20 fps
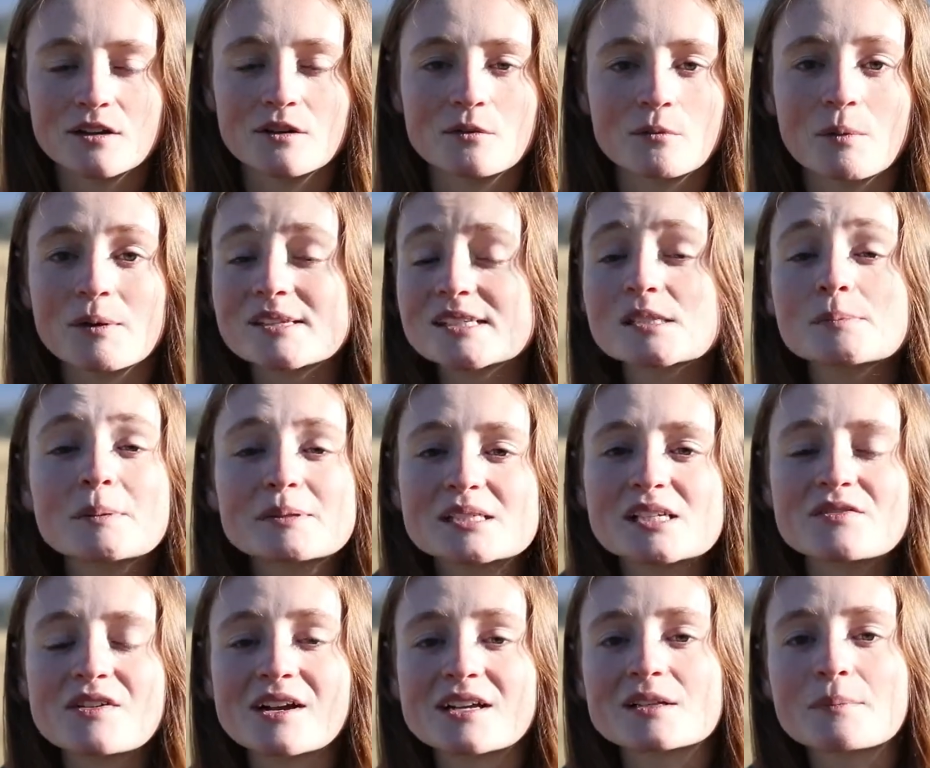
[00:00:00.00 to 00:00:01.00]
What
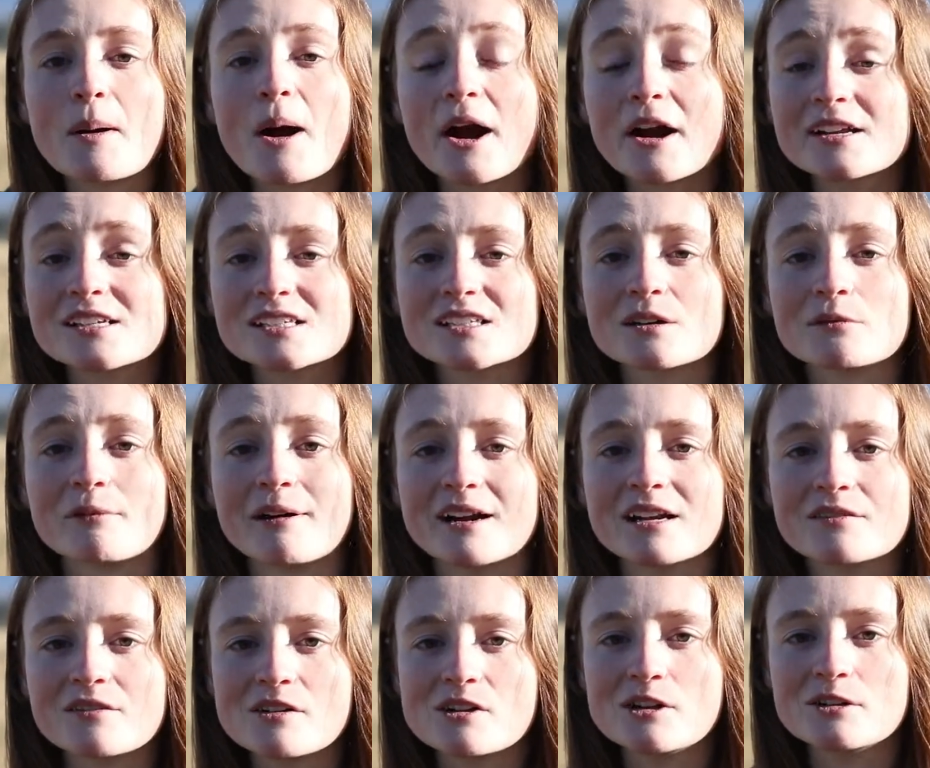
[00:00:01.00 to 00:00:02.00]
specific parts of the
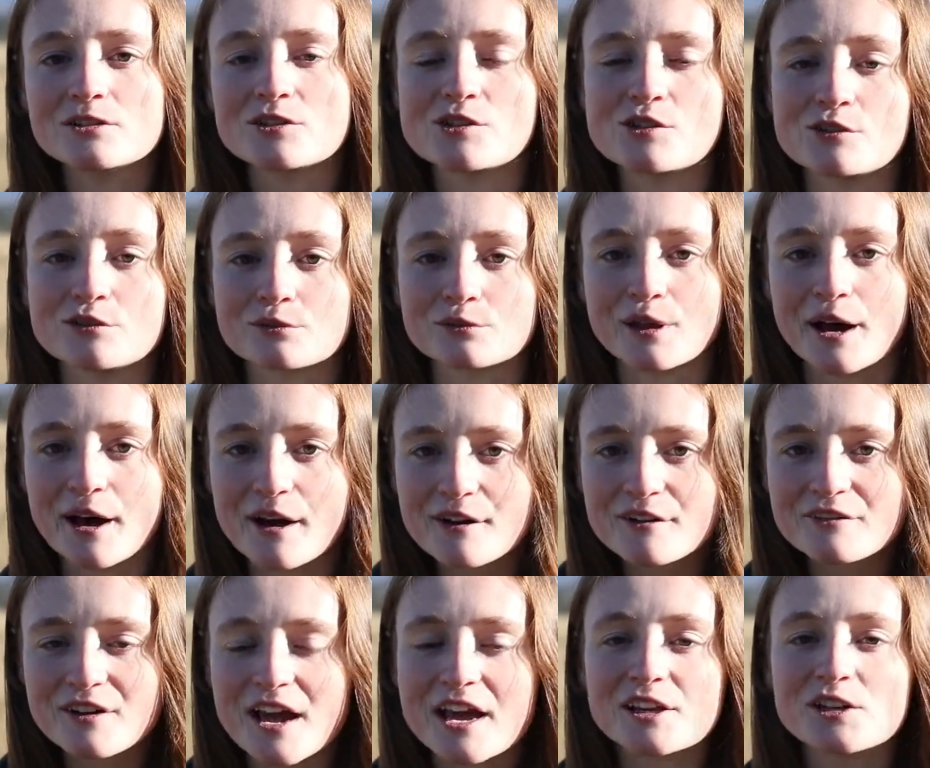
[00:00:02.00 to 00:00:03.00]
wedding venue do you
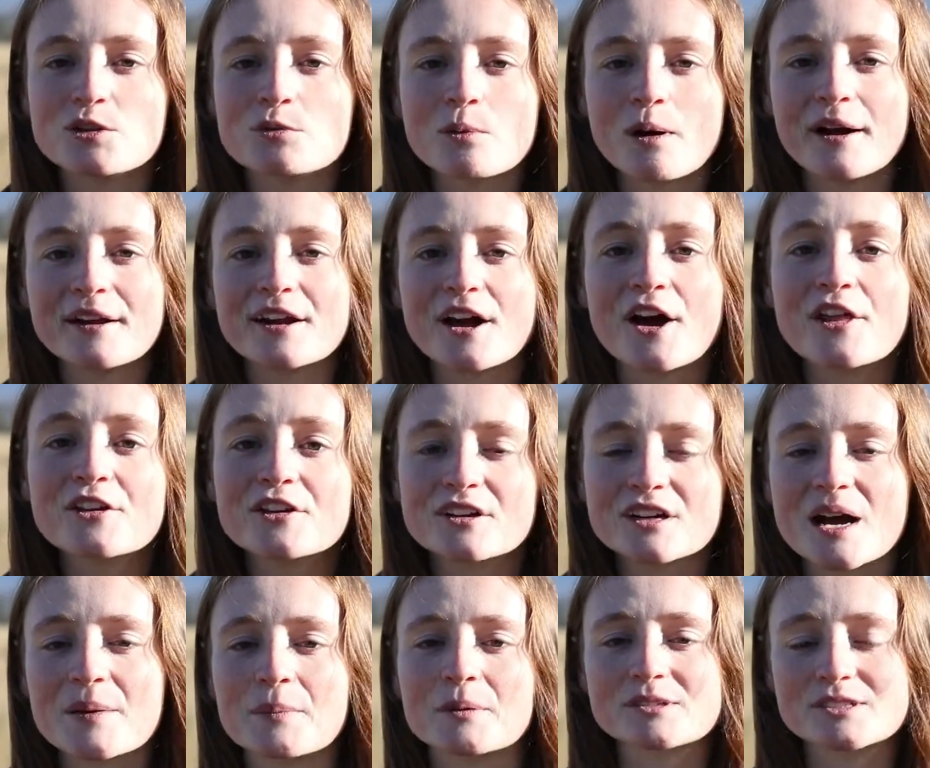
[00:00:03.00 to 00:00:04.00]
love and you want other
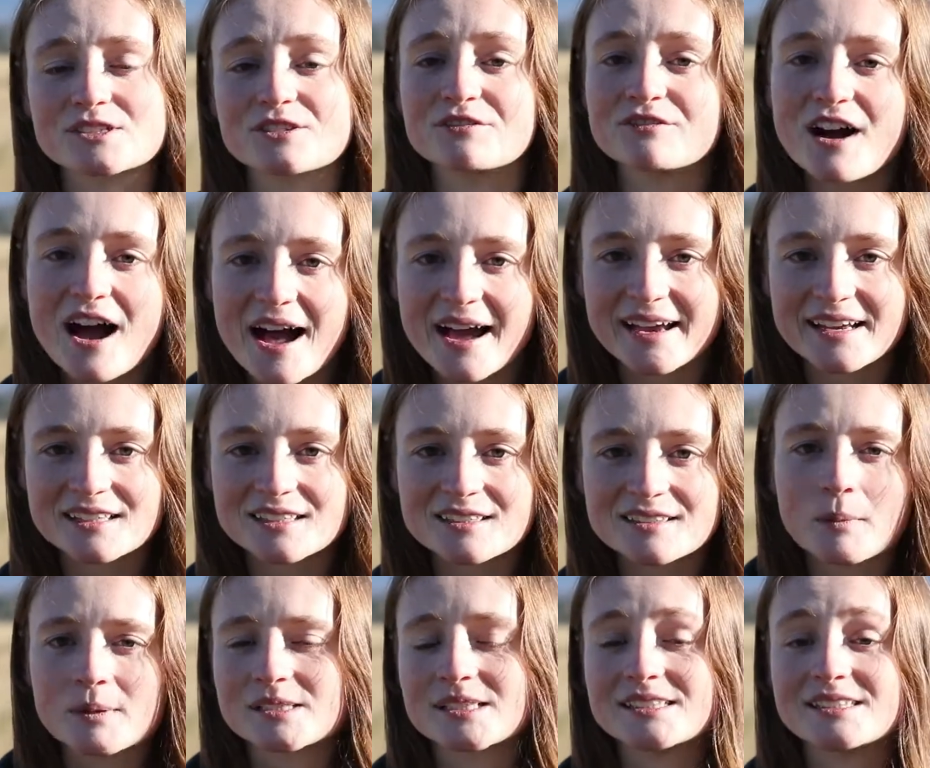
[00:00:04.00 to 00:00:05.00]
couples to find?
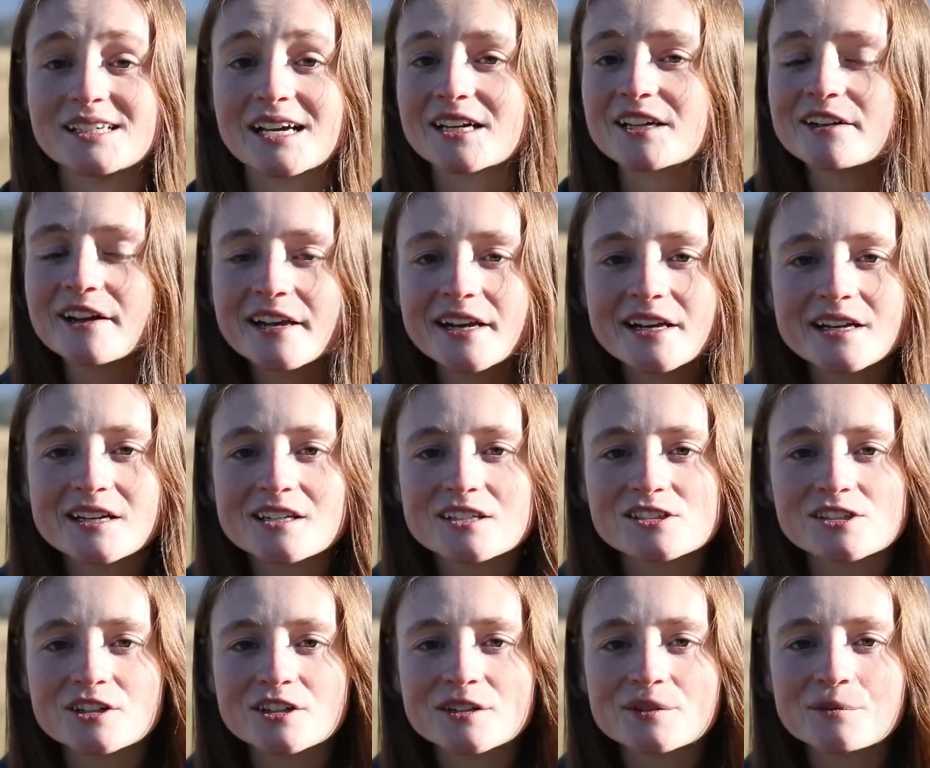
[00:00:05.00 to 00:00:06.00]
Was it decorated in a
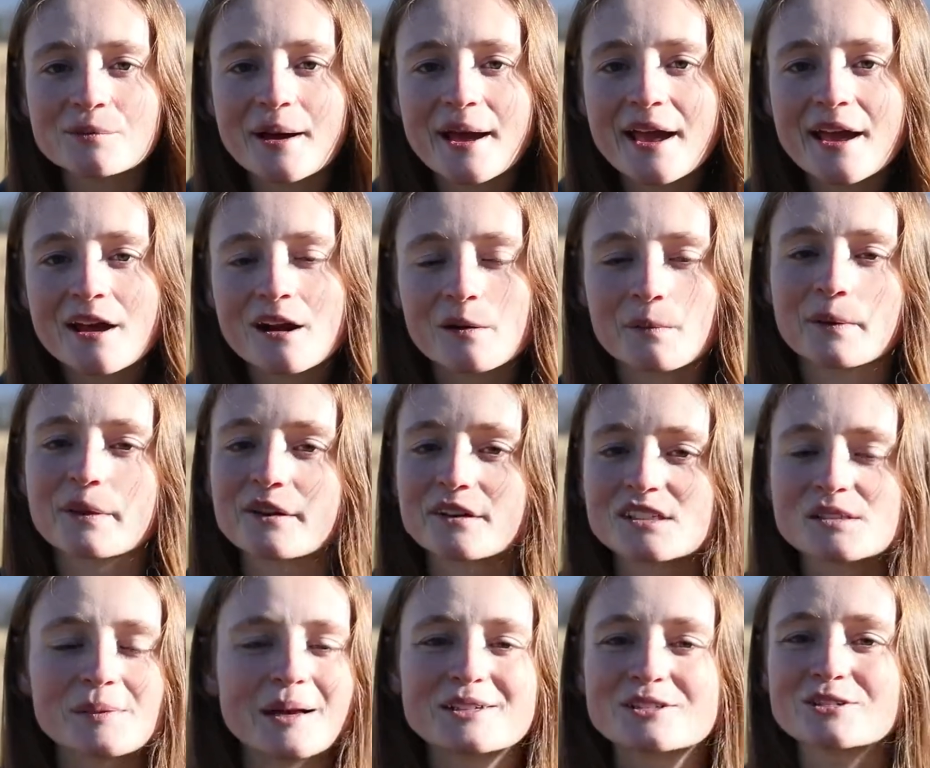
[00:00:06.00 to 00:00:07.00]
certain way, or were there
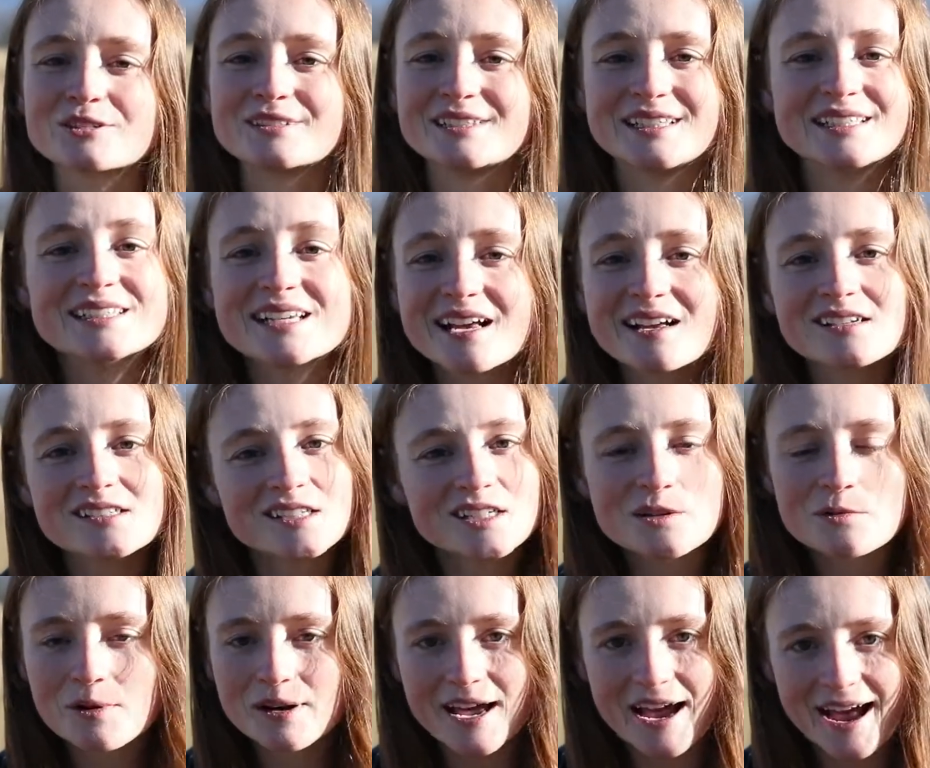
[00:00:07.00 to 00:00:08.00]
special details that you
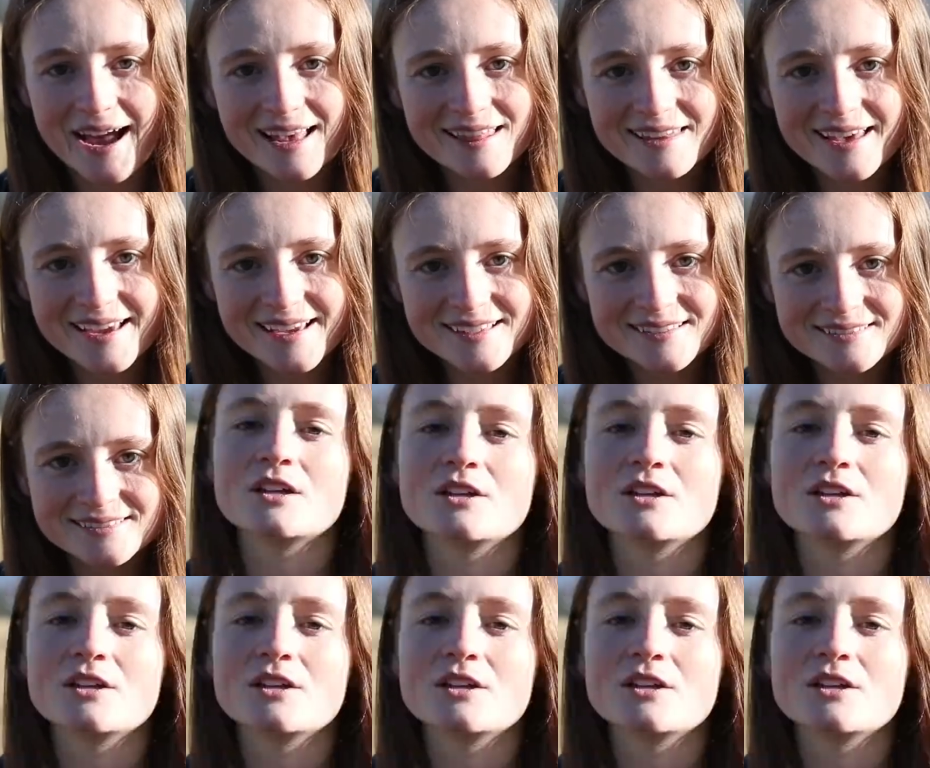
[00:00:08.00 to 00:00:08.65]
want to highlight?